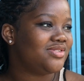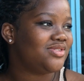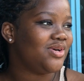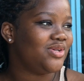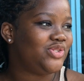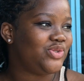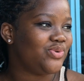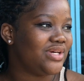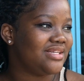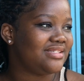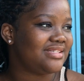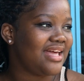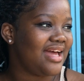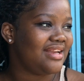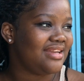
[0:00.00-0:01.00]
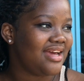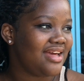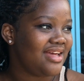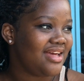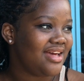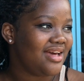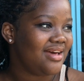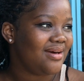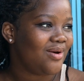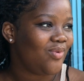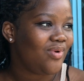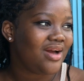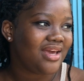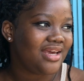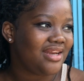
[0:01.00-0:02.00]
So to the sun,
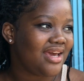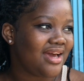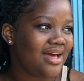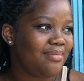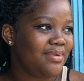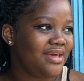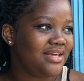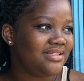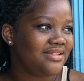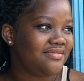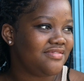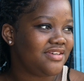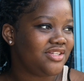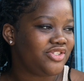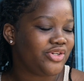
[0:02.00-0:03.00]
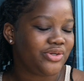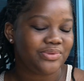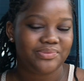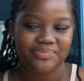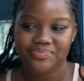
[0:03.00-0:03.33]
one gonna have an individual.